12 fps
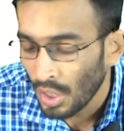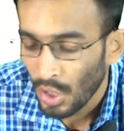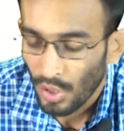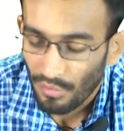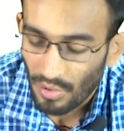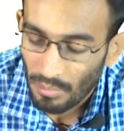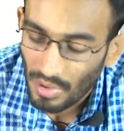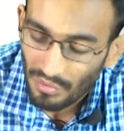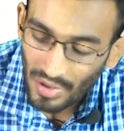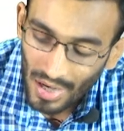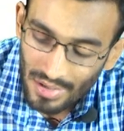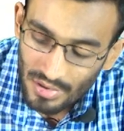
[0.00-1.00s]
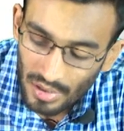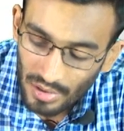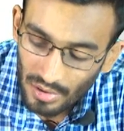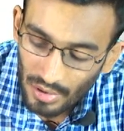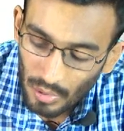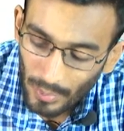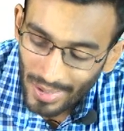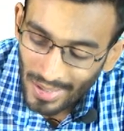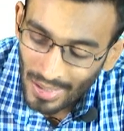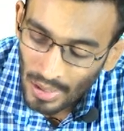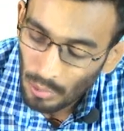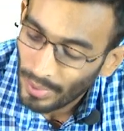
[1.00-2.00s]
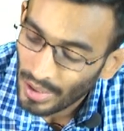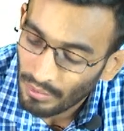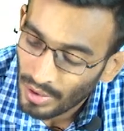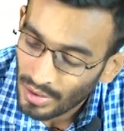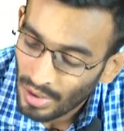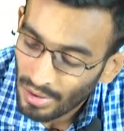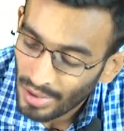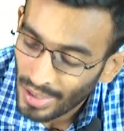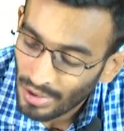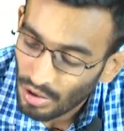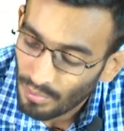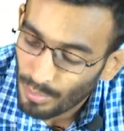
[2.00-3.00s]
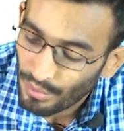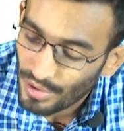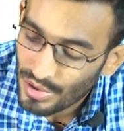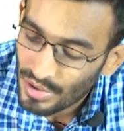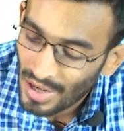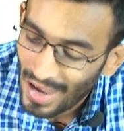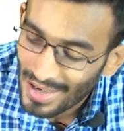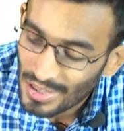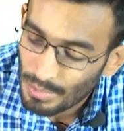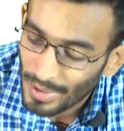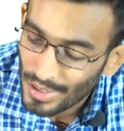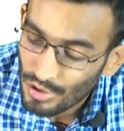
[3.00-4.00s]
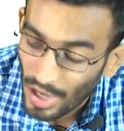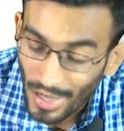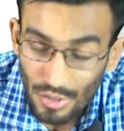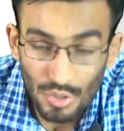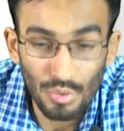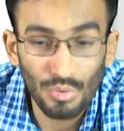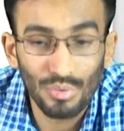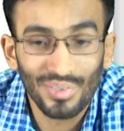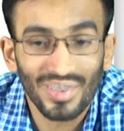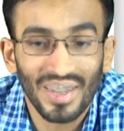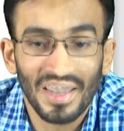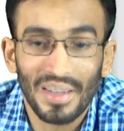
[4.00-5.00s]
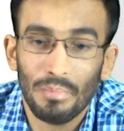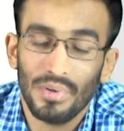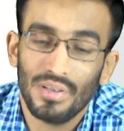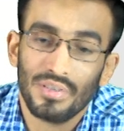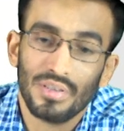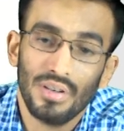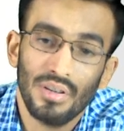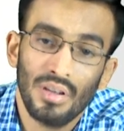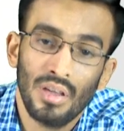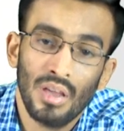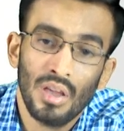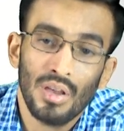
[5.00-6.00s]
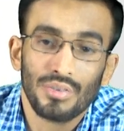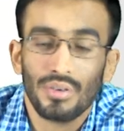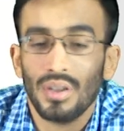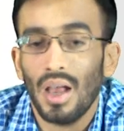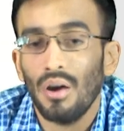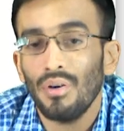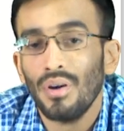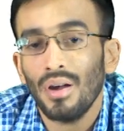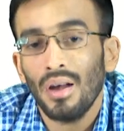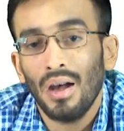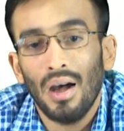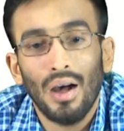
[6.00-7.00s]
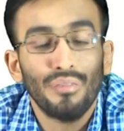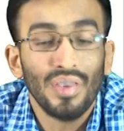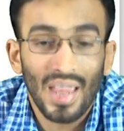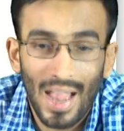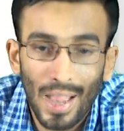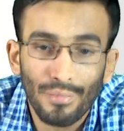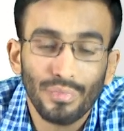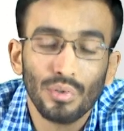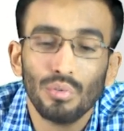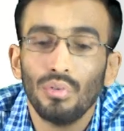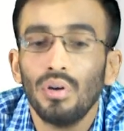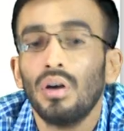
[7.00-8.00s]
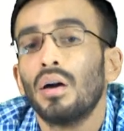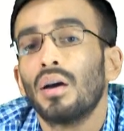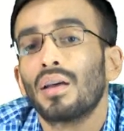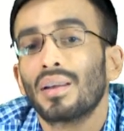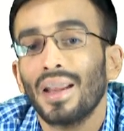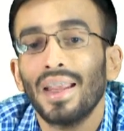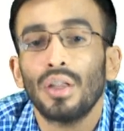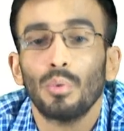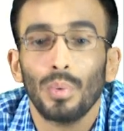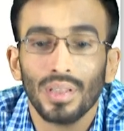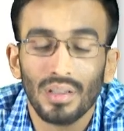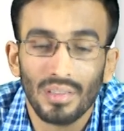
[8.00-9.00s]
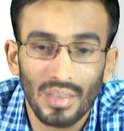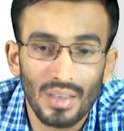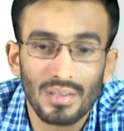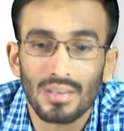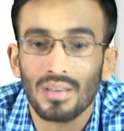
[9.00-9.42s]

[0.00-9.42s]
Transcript: From the financial year 2021, the rate of provision has been changed to 3%. So now we have to write whether this